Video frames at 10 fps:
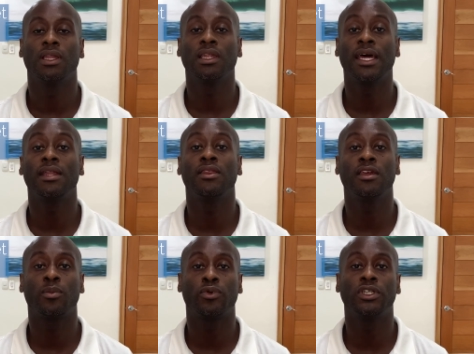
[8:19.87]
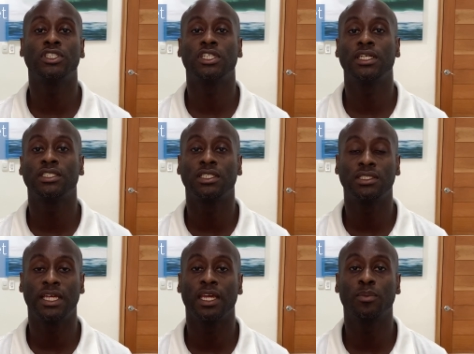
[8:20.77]
let the appreciation
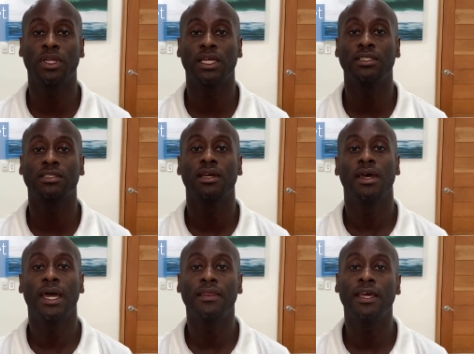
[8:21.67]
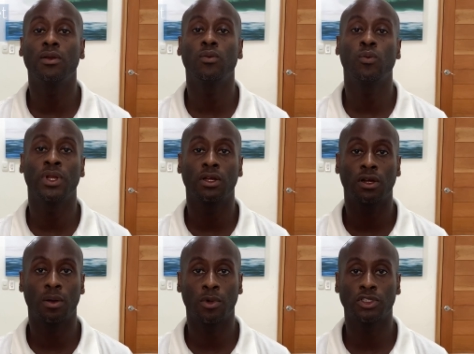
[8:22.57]
take place, and then when
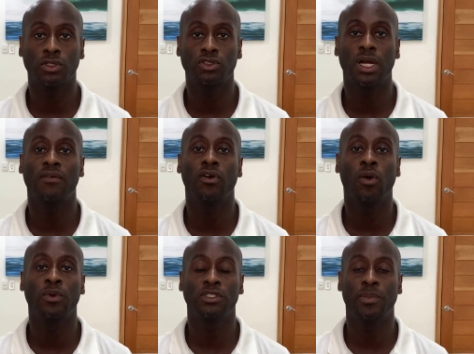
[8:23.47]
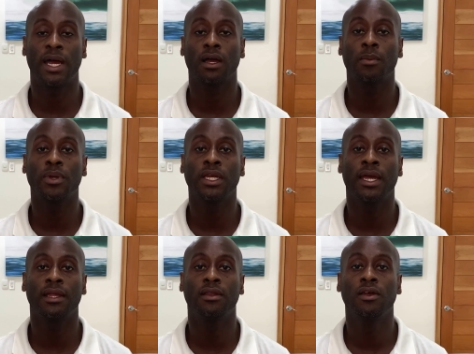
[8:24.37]
commercial travel opens back up
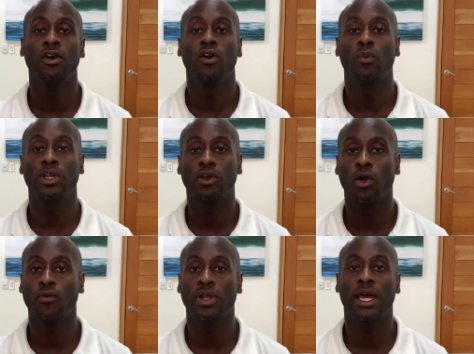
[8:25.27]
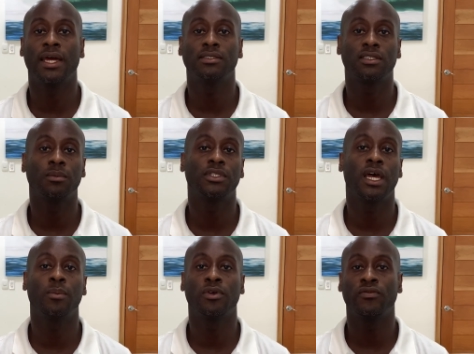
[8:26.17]
again, when COVID has some
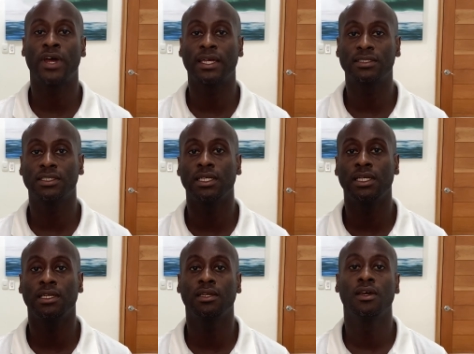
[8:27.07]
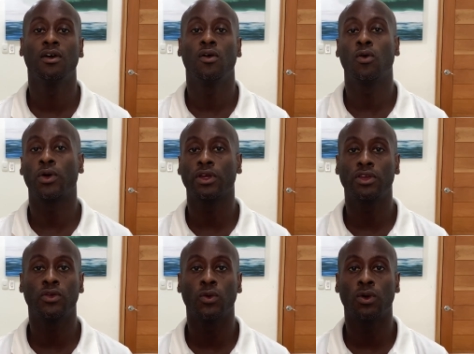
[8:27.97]
type of vaccine or a
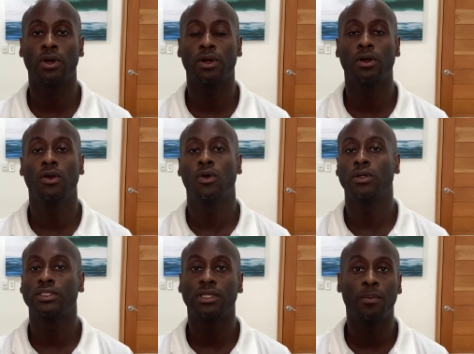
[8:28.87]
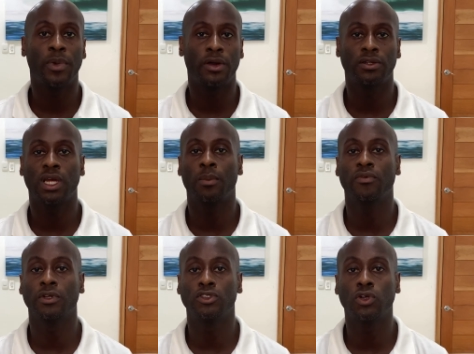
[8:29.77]
cure or some better type
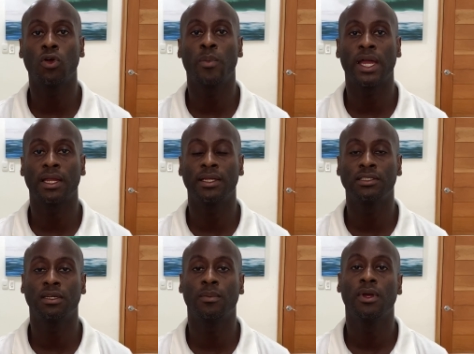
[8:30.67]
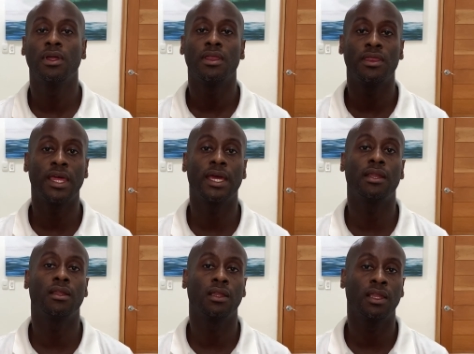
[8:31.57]
of control mechanism,
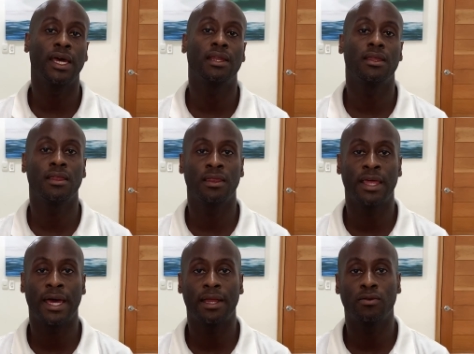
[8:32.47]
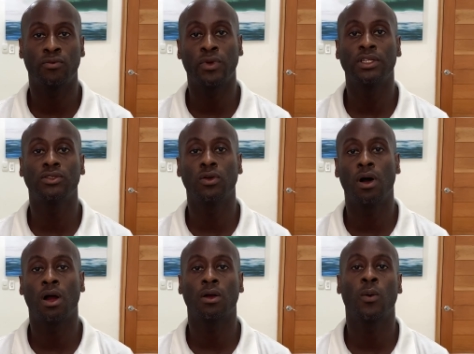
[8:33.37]
then let that rental
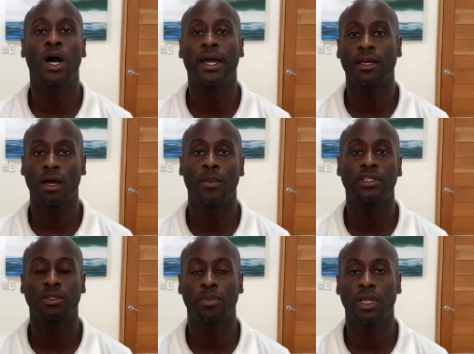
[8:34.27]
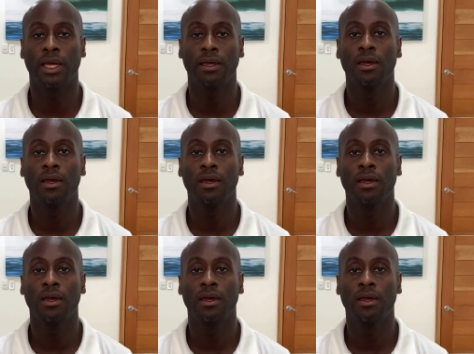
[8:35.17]
ROI come into play.